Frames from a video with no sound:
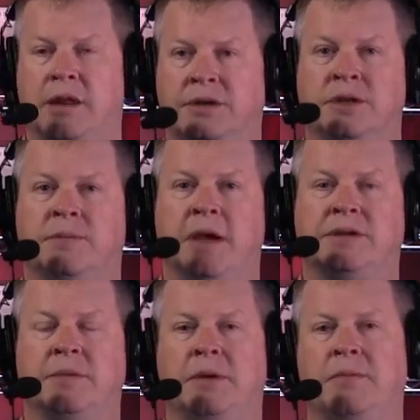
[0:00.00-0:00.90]
this is
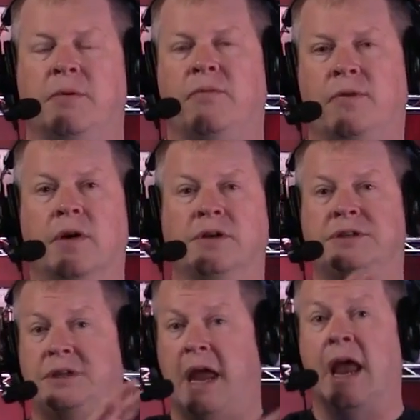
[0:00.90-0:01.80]
basically people first
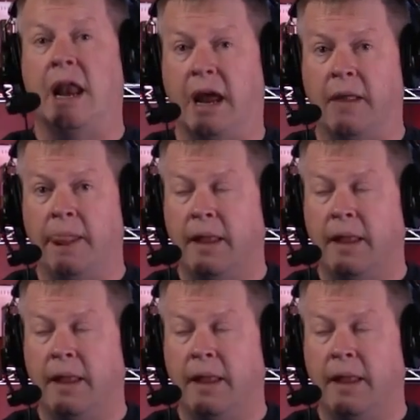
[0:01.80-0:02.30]
scanning.